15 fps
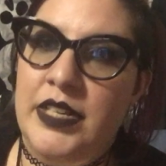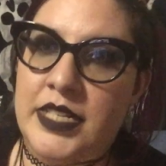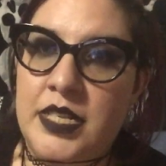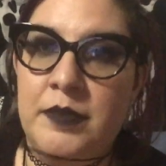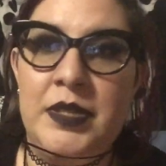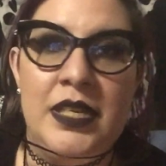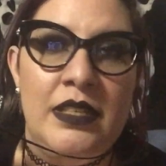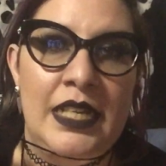
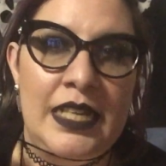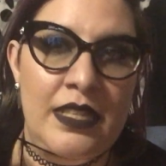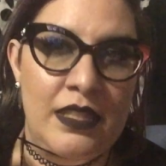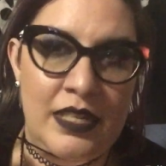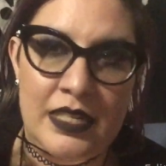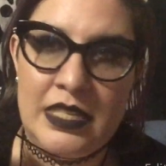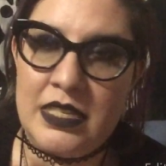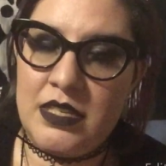something like
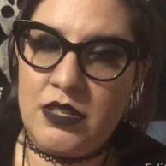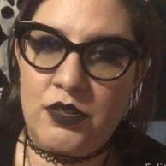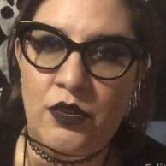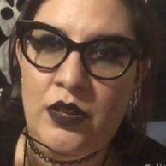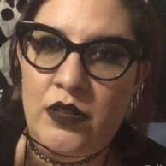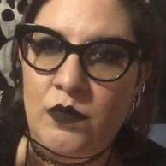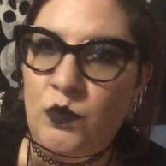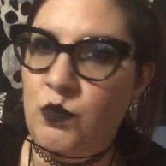this
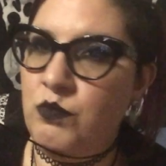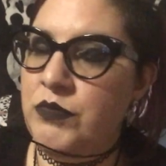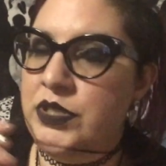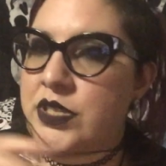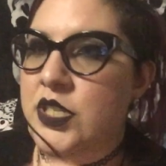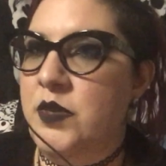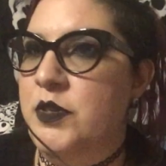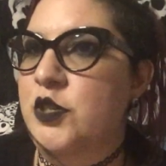
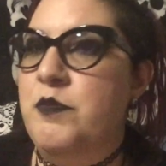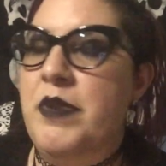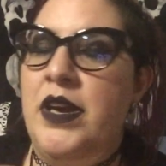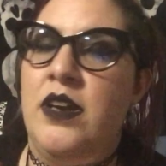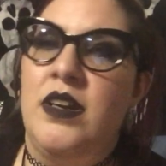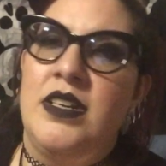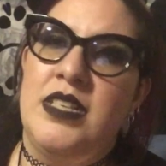was so much better,